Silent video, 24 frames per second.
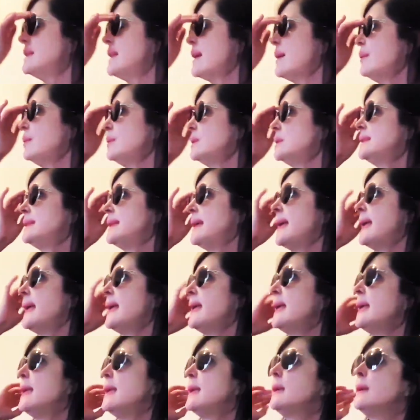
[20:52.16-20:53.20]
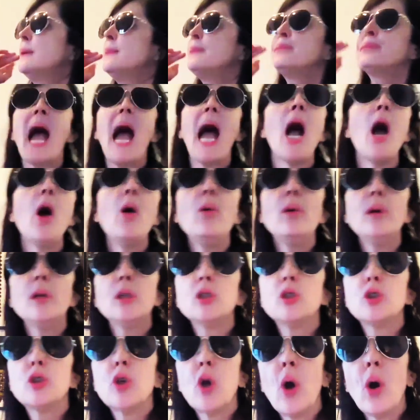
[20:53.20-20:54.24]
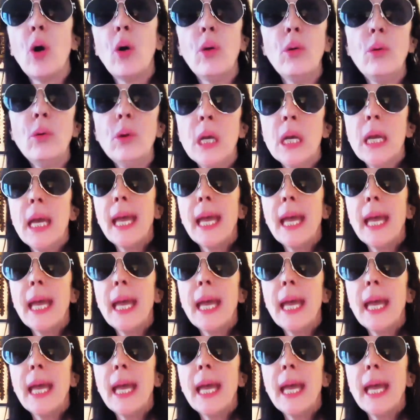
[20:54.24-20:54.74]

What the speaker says: I was saying, our show